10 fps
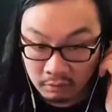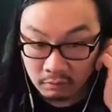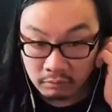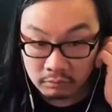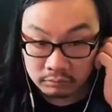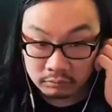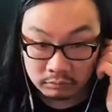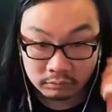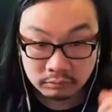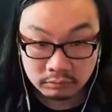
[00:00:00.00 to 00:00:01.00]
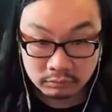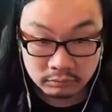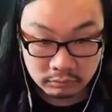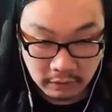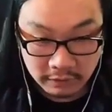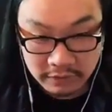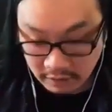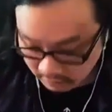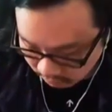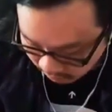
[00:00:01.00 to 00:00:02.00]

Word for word: Mm-hmm. mm-hmm. Never say no?